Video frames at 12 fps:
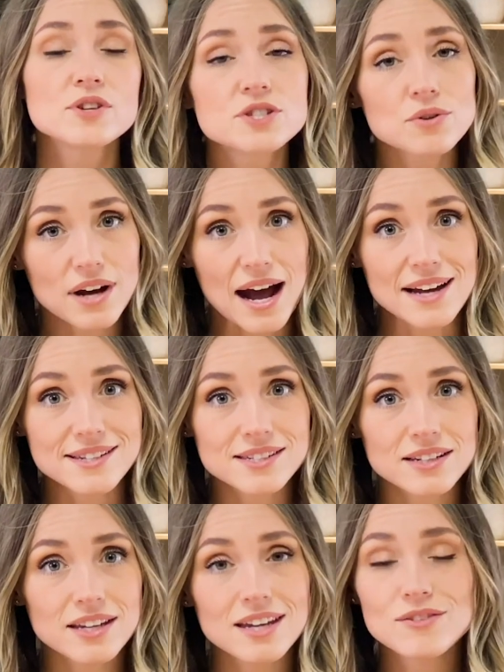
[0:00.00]
So
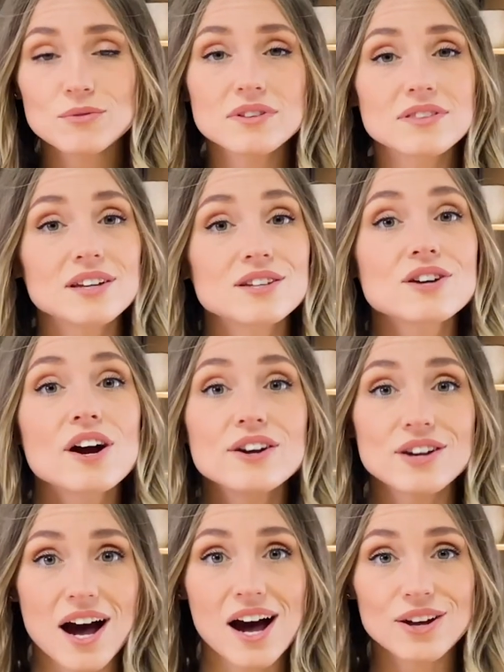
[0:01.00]
guys, even when things are
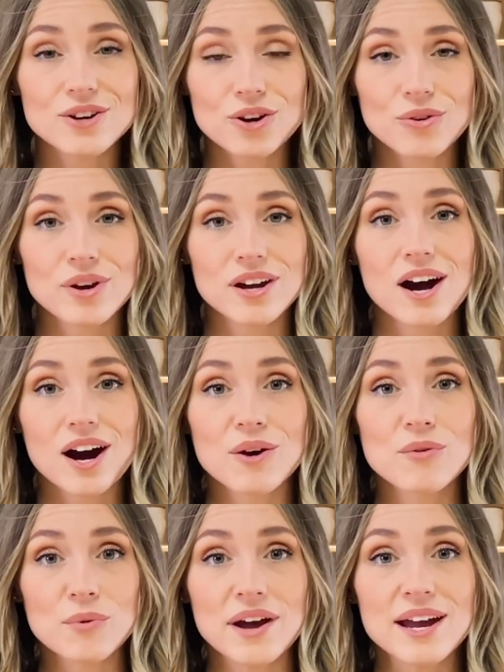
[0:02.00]
not going
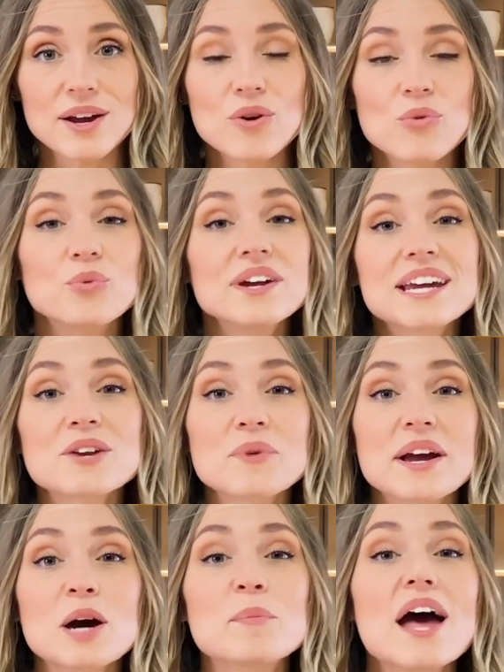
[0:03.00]
our way, we can
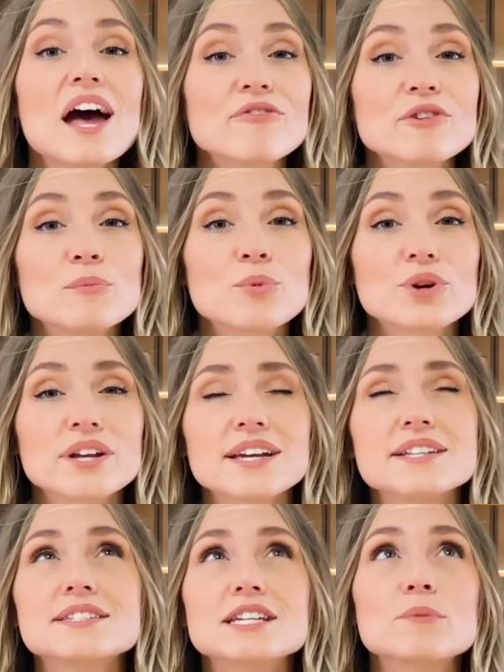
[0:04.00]
wake up every morning
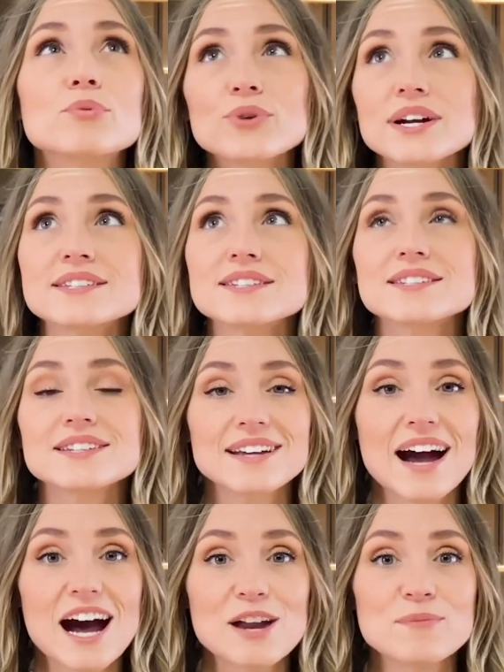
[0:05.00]
and sing praises to
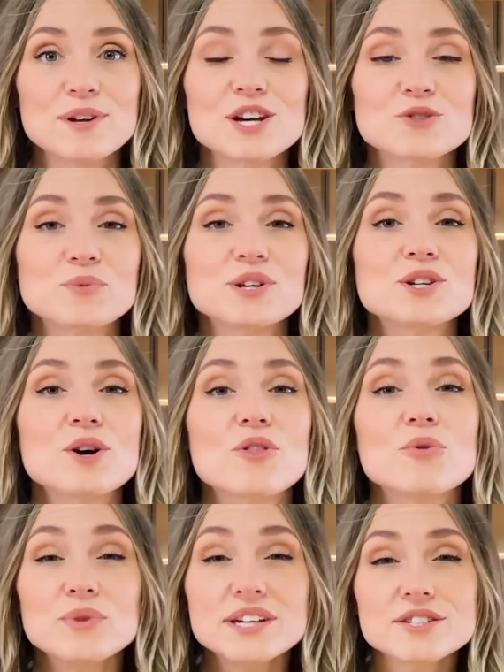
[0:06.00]
God because we know
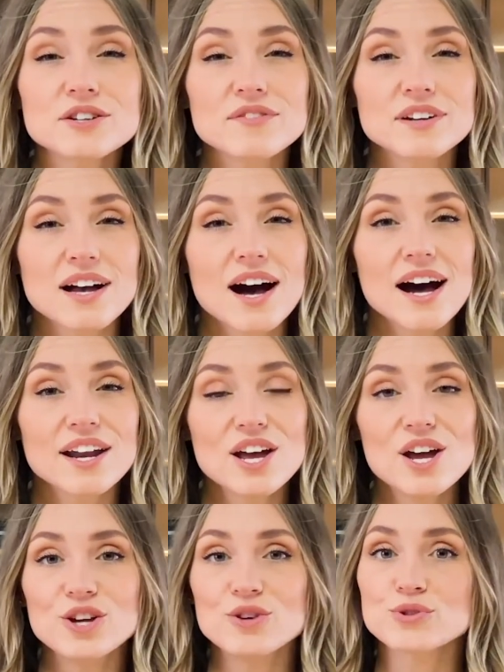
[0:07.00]
that we serve a God
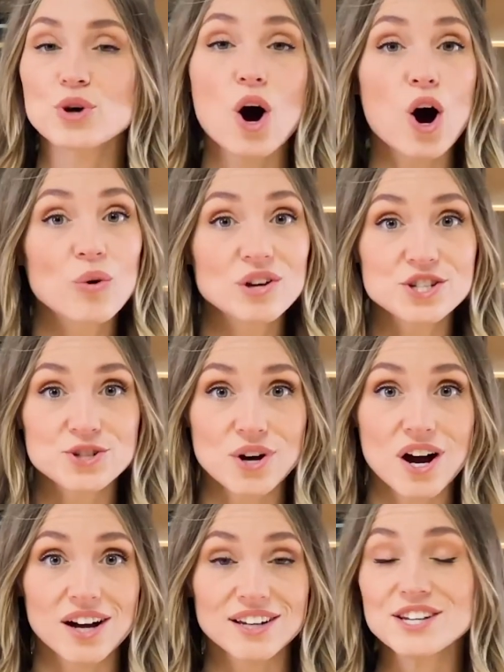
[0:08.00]
who is always
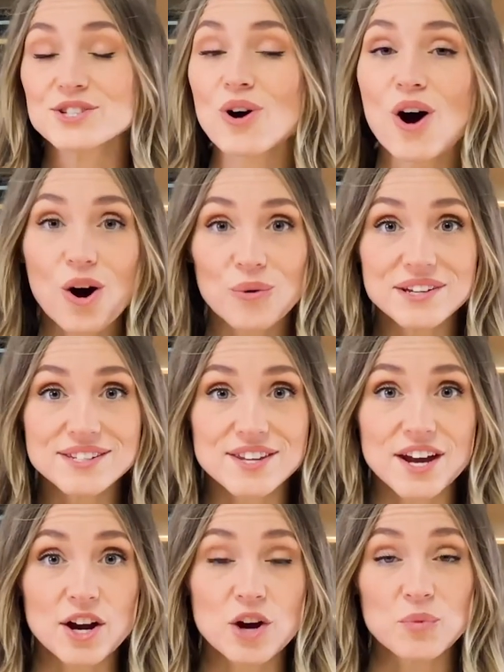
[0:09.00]
strong, he's always
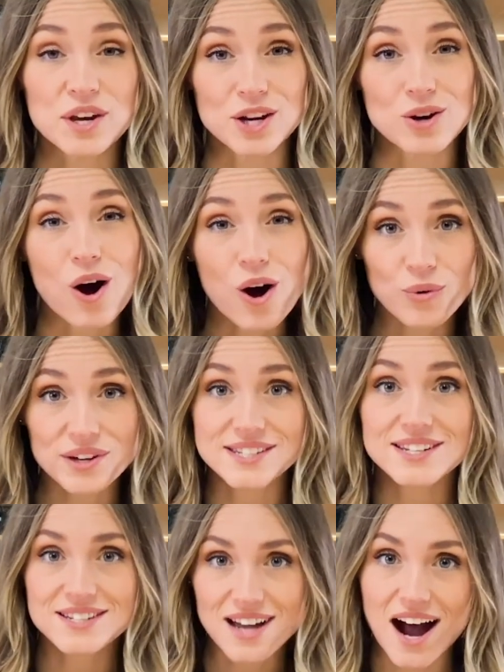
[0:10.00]
there, and we can
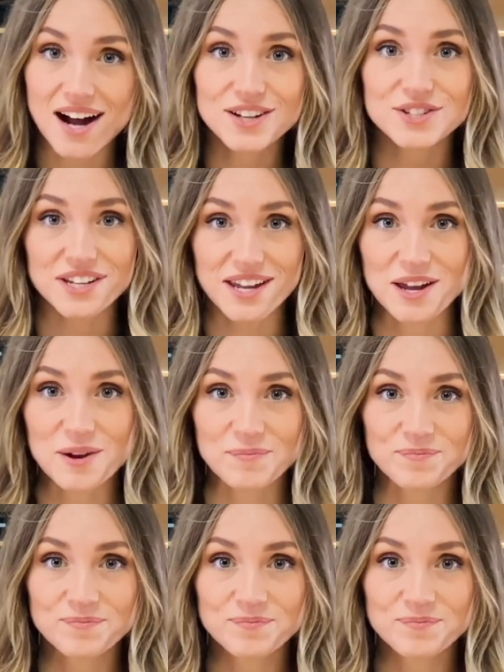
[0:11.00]
always talk to him.